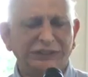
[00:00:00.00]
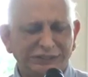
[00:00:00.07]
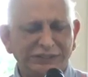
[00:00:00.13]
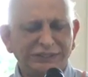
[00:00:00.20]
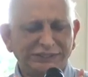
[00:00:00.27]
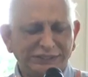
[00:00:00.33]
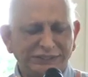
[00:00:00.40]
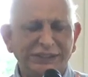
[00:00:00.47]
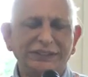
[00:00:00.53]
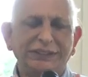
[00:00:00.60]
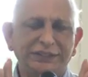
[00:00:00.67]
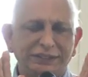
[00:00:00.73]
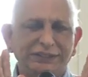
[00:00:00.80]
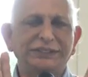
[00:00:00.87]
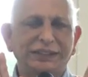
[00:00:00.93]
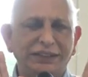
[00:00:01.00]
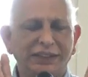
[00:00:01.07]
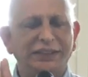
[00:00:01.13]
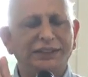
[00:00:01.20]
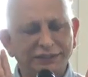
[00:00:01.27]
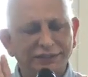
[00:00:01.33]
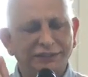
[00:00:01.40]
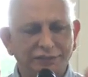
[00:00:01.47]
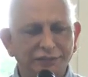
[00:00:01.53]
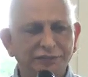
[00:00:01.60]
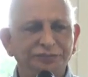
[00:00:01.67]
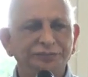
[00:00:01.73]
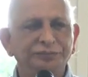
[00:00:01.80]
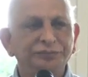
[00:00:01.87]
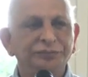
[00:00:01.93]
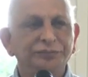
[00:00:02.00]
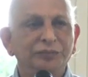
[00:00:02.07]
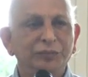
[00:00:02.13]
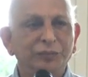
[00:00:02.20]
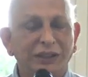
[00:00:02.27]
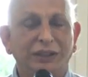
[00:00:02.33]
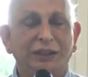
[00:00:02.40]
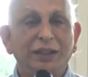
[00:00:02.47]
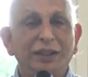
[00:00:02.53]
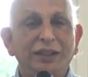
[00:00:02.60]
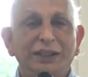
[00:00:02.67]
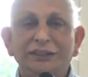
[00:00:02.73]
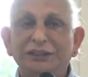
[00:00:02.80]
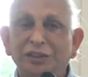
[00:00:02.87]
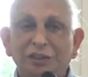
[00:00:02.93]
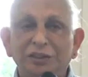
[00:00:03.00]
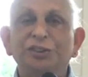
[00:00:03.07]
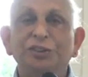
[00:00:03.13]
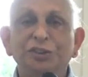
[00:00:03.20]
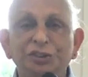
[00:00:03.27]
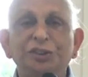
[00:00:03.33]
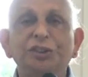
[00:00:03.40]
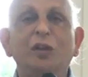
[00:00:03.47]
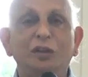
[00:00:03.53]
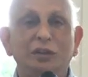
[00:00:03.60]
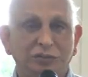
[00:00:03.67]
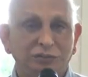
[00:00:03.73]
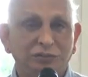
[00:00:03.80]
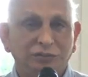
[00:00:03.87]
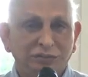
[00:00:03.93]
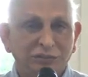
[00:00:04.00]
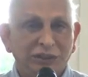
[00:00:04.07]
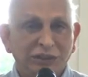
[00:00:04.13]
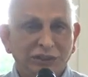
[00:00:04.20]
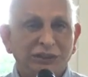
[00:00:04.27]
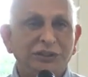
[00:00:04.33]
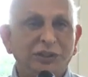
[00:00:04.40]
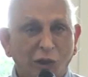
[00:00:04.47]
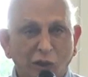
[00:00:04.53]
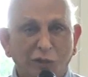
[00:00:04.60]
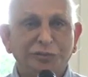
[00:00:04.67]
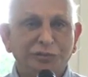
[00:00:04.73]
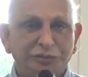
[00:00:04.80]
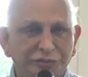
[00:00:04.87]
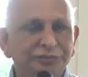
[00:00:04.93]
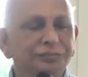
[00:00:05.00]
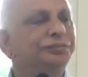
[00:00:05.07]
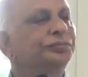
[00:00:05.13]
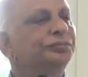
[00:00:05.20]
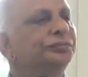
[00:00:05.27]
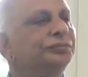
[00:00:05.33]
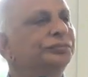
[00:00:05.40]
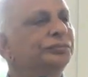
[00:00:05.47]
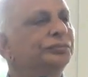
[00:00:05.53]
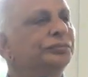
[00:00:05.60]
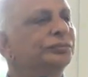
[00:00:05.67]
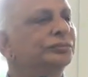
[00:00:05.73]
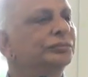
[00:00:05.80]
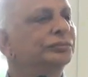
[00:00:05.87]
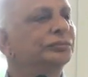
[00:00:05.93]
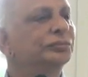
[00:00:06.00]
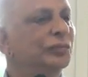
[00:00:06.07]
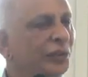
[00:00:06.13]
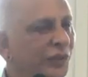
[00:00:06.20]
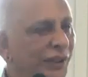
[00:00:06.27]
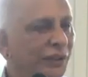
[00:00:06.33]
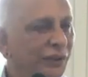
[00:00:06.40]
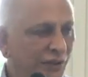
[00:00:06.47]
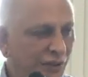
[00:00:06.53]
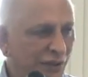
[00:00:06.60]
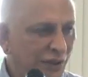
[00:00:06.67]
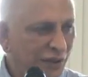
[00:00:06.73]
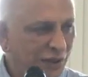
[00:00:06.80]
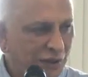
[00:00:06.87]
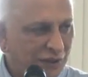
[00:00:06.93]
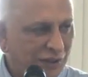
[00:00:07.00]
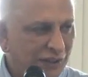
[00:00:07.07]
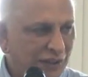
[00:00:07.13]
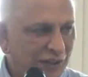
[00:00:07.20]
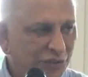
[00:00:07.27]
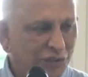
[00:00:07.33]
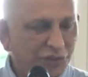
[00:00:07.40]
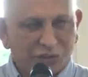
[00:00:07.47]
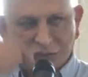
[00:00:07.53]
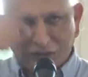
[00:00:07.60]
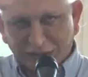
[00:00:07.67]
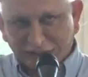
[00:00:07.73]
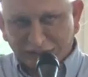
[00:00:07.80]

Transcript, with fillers: just say that it's connected. But it's not switched on, it's off. Okay? Now,